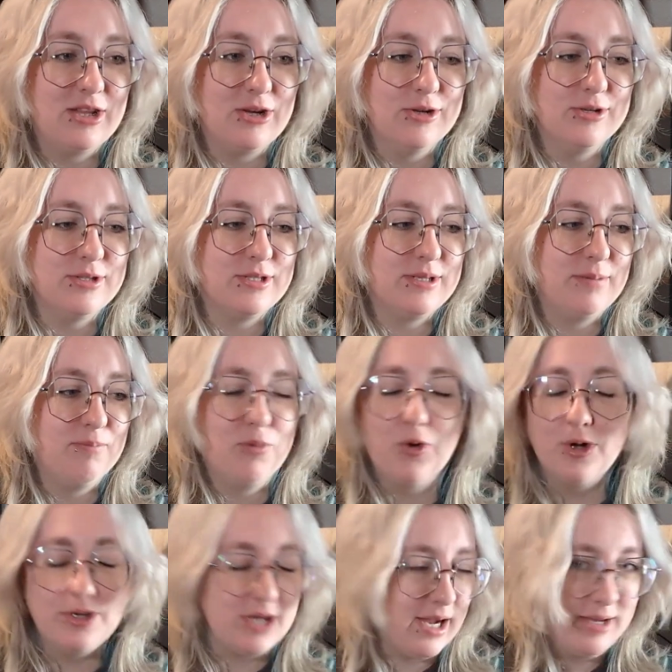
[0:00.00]
There's
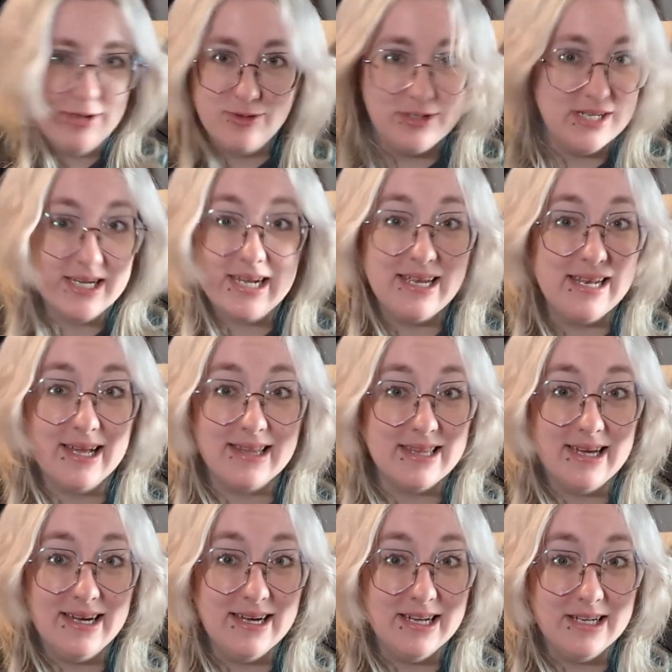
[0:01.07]
more dino digging at
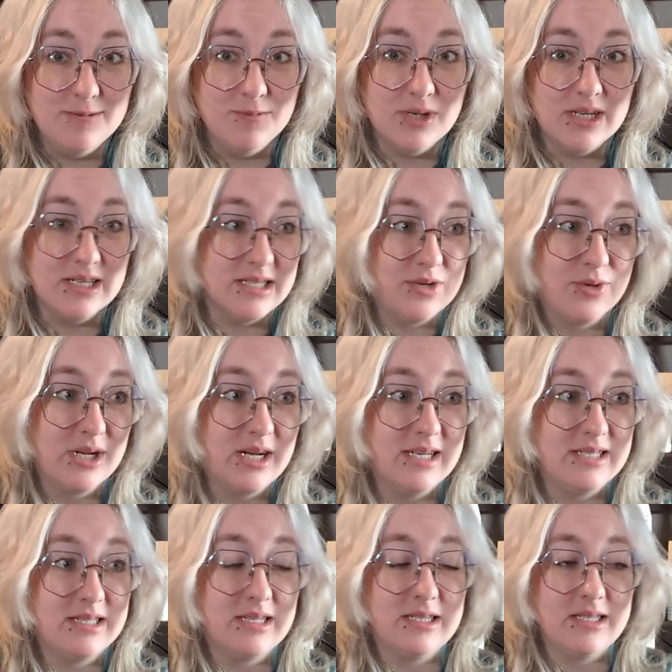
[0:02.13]
the end, because he
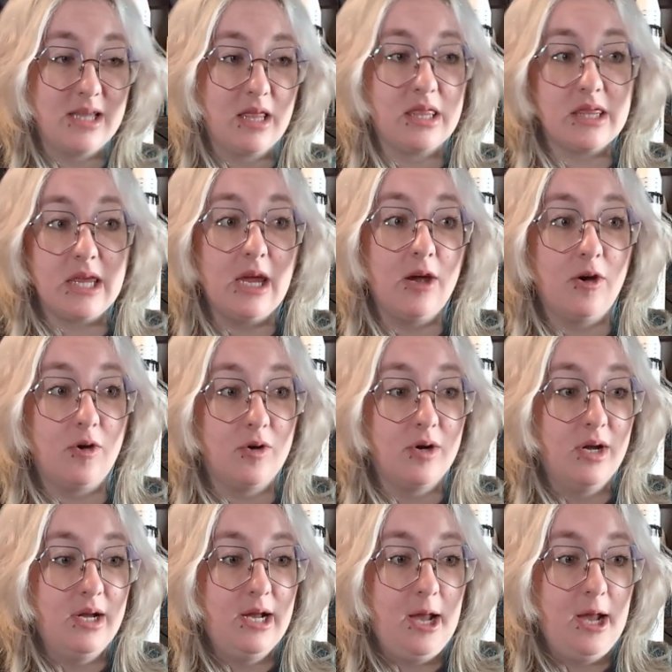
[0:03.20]
realized this Theo,